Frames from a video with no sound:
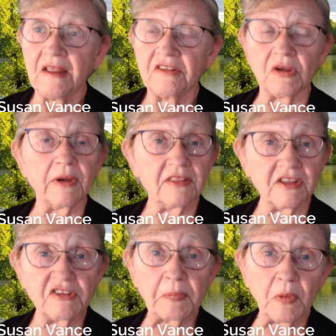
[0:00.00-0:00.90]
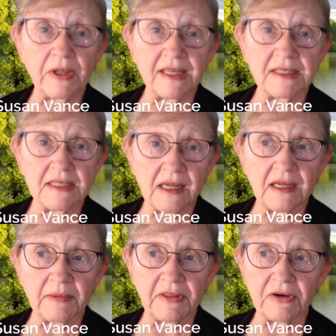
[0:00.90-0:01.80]
So at this point in
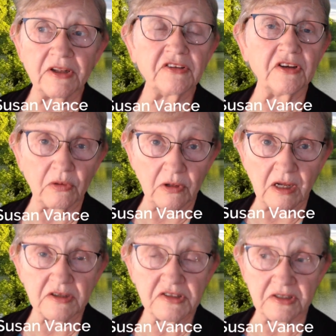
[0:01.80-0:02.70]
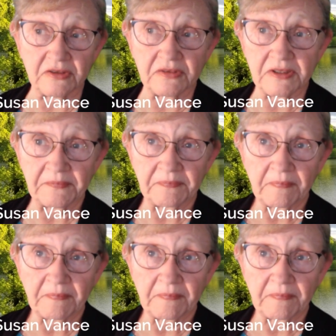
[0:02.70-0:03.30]
time, there is no lawsuit.